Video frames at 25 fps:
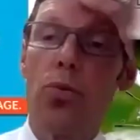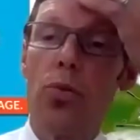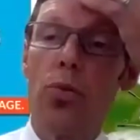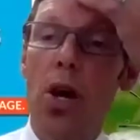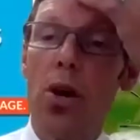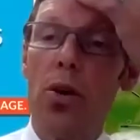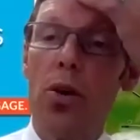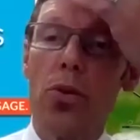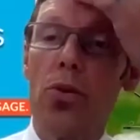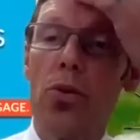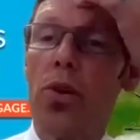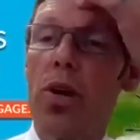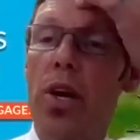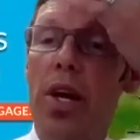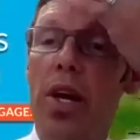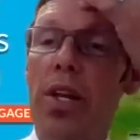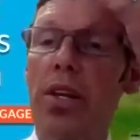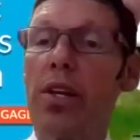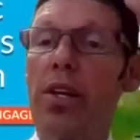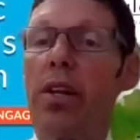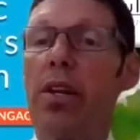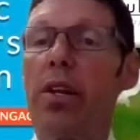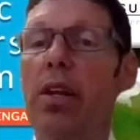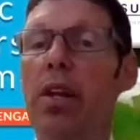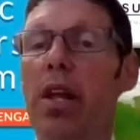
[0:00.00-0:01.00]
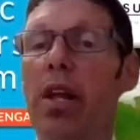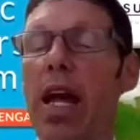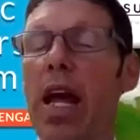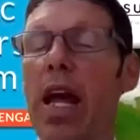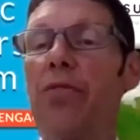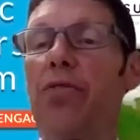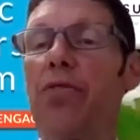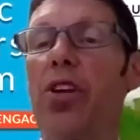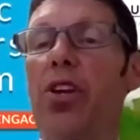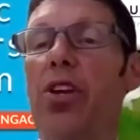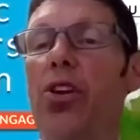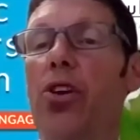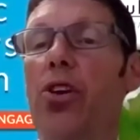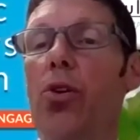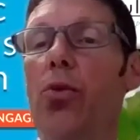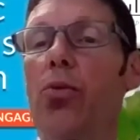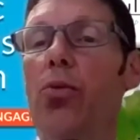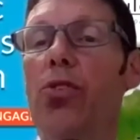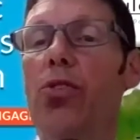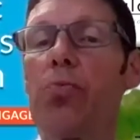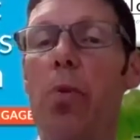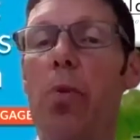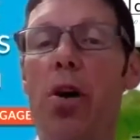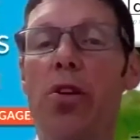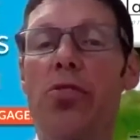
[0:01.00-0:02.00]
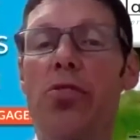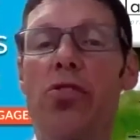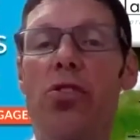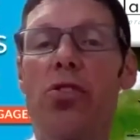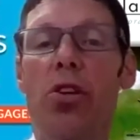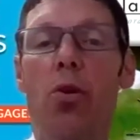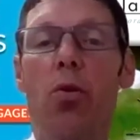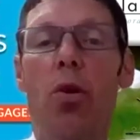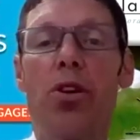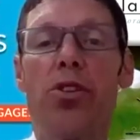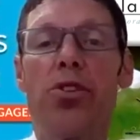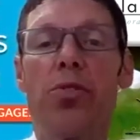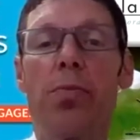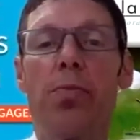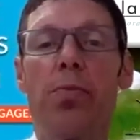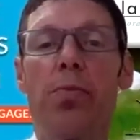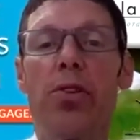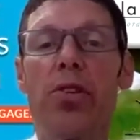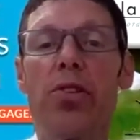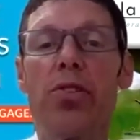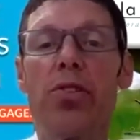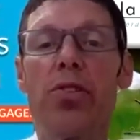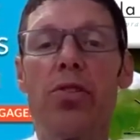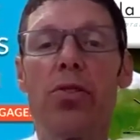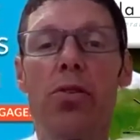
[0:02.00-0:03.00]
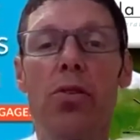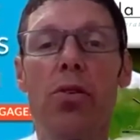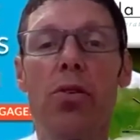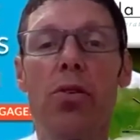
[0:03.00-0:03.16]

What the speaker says: Raul. And Anthony, your response to the question, please.